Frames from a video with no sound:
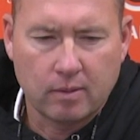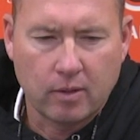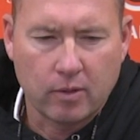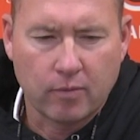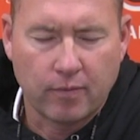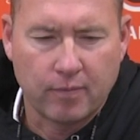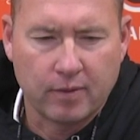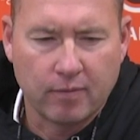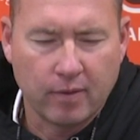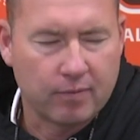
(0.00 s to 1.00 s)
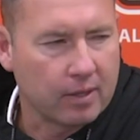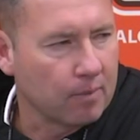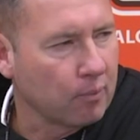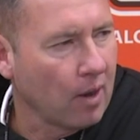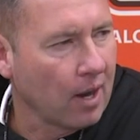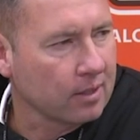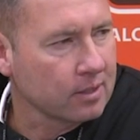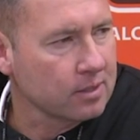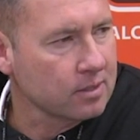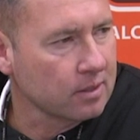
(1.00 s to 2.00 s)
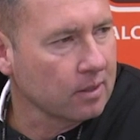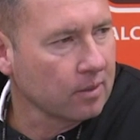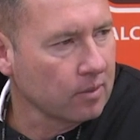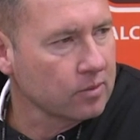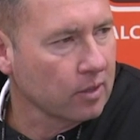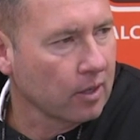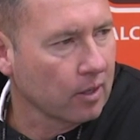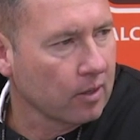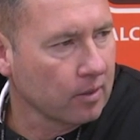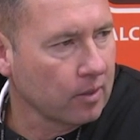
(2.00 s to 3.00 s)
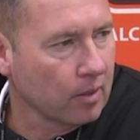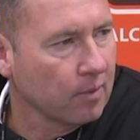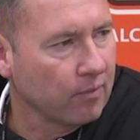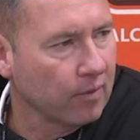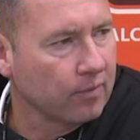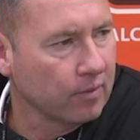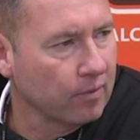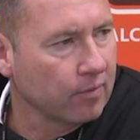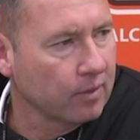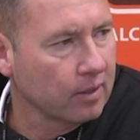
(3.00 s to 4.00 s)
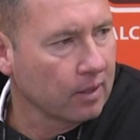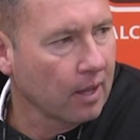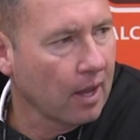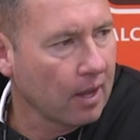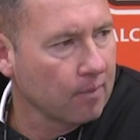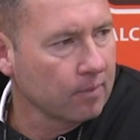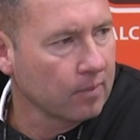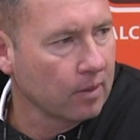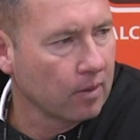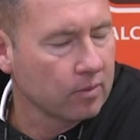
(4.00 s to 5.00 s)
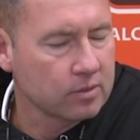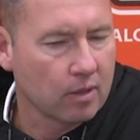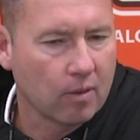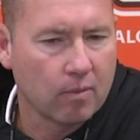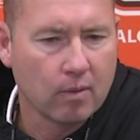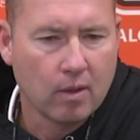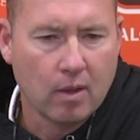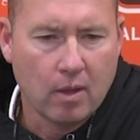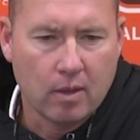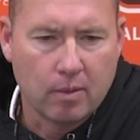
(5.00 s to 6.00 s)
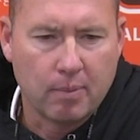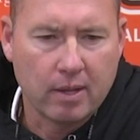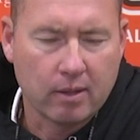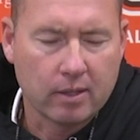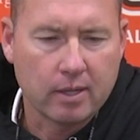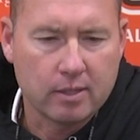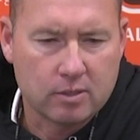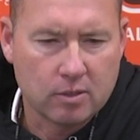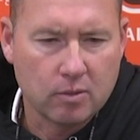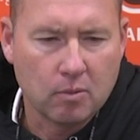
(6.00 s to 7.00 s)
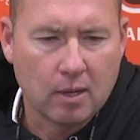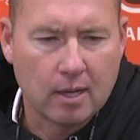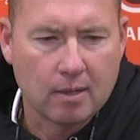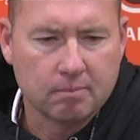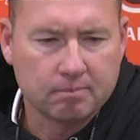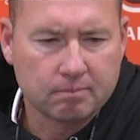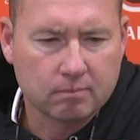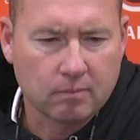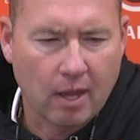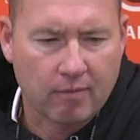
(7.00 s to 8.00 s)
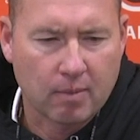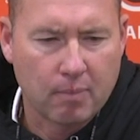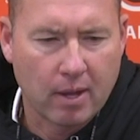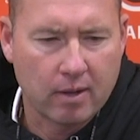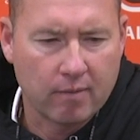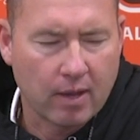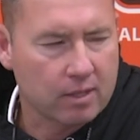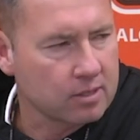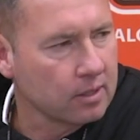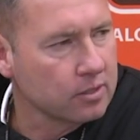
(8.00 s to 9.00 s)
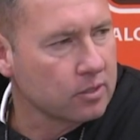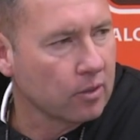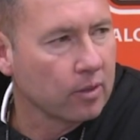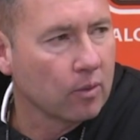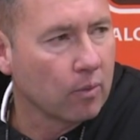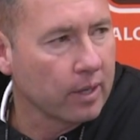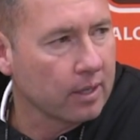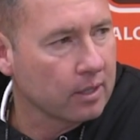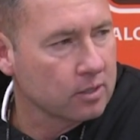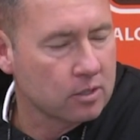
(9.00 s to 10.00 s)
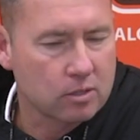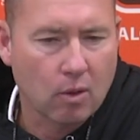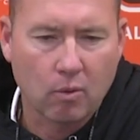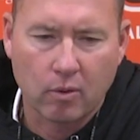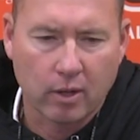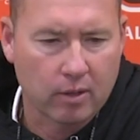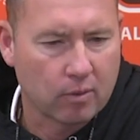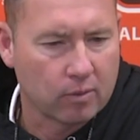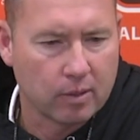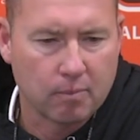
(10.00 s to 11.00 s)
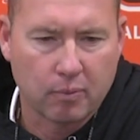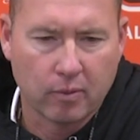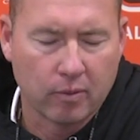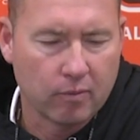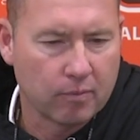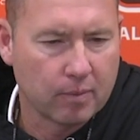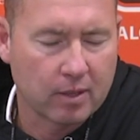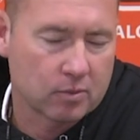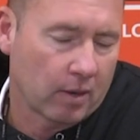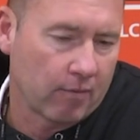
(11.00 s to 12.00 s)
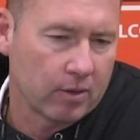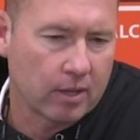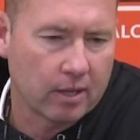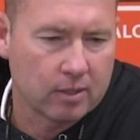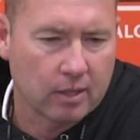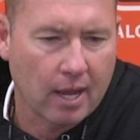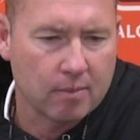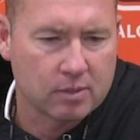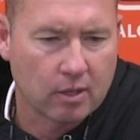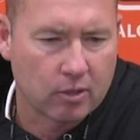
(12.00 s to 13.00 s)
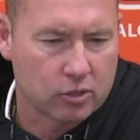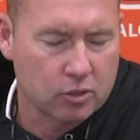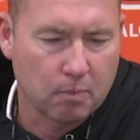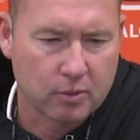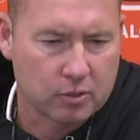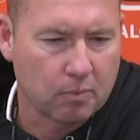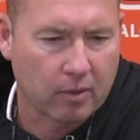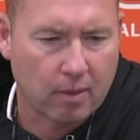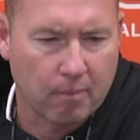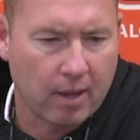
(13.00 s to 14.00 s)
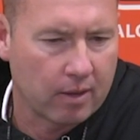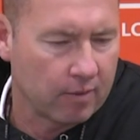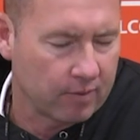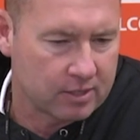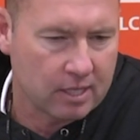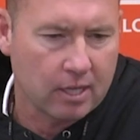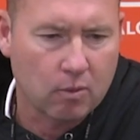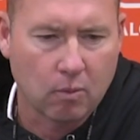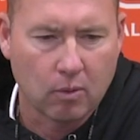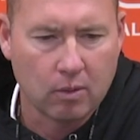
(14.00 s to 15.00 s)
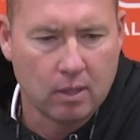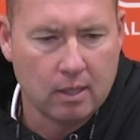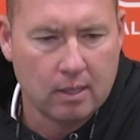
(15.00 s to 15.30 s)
know, you're 50-50 in practice. Those are you're gonna be 50-50 in the game. You know, so the ability to have competitive excellence during the week is so critical to improve, because whenever you get in games that are super, super competitive, it's equal,